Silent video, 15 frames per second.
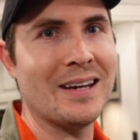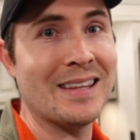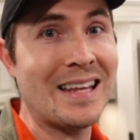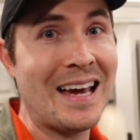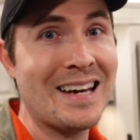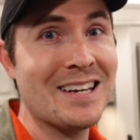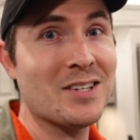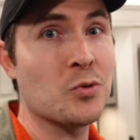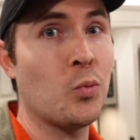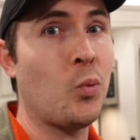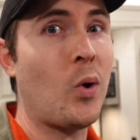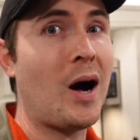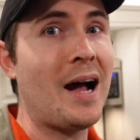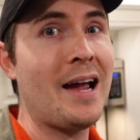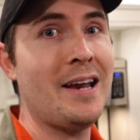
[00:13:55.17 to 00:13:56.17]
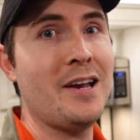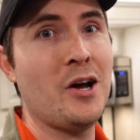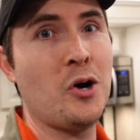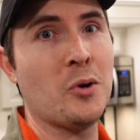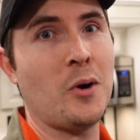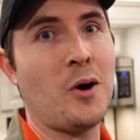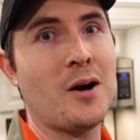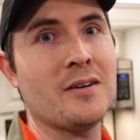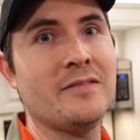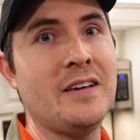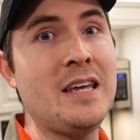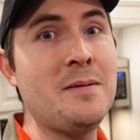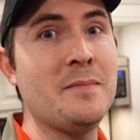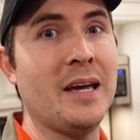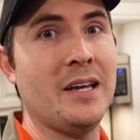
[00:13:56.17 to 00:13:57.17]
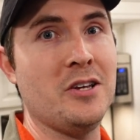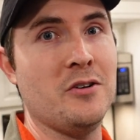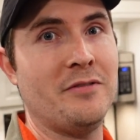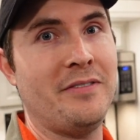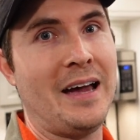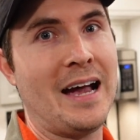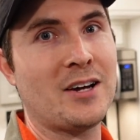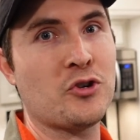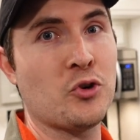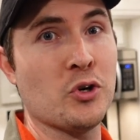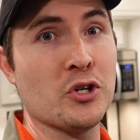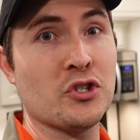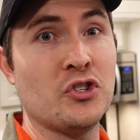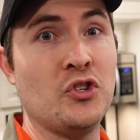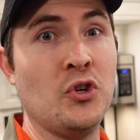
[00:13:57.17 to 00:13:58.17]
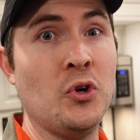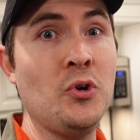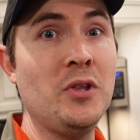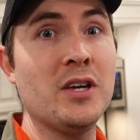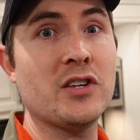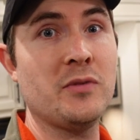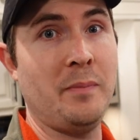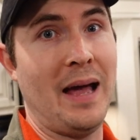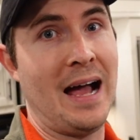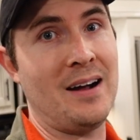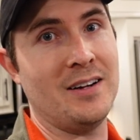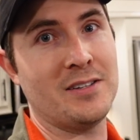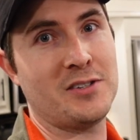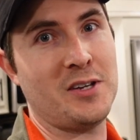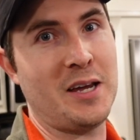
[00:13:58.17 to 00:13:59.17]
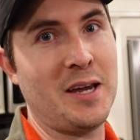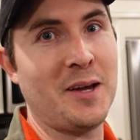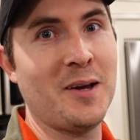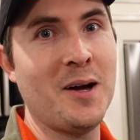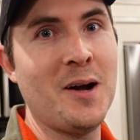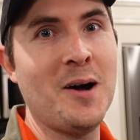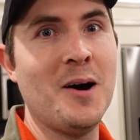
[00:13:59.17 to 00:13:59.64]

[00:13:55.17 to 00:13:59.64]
and that is why don't RV manufacturers do this balancing